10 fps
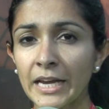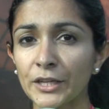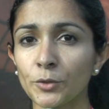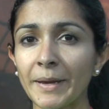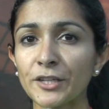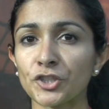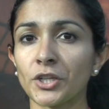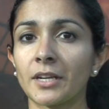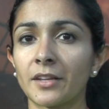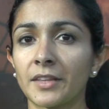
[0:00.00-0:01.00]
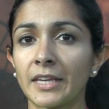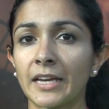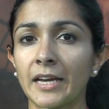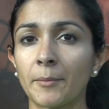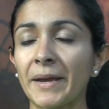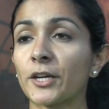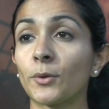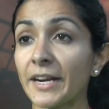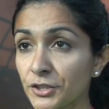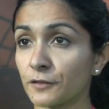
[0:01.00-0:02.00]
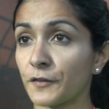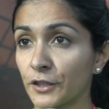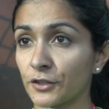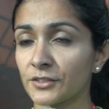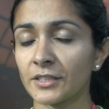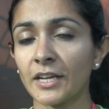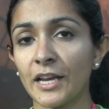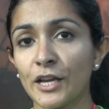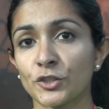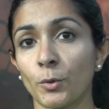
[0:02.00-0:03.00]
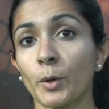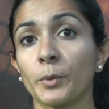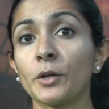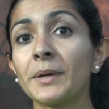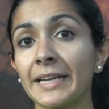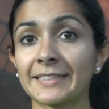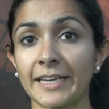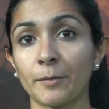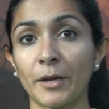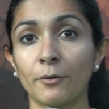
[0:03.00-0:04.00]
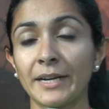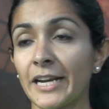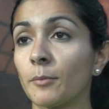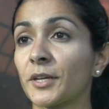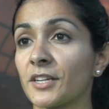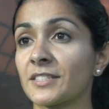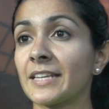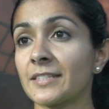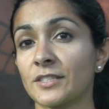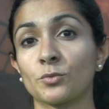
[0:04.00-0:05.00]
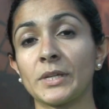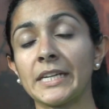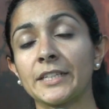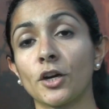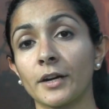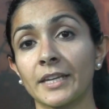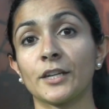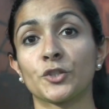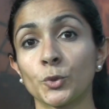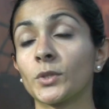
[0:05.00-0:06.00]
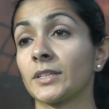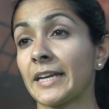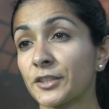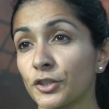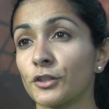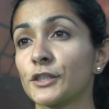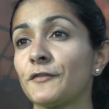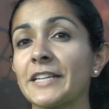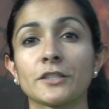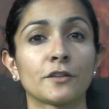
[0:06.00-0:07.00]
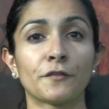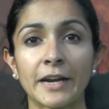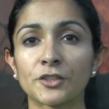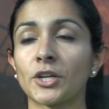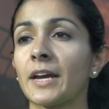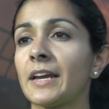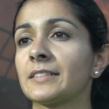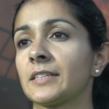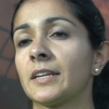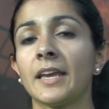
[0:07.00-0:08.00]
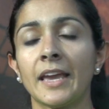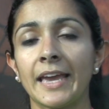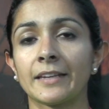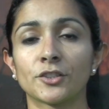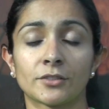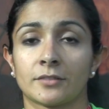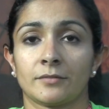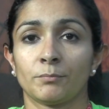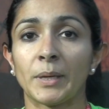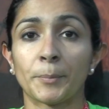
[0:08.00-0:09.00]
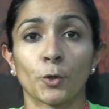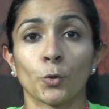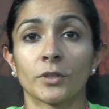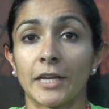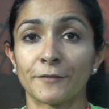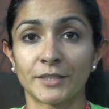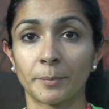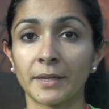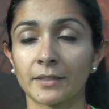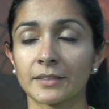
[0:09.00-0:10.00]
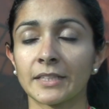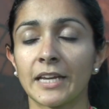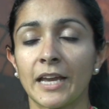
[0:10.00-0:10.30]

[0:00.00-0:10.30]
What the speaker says: You mentioned the micro action figures. So what we're really excited about right now, because this is really targeted to collectors, fans of the franchise, and just people who love to build.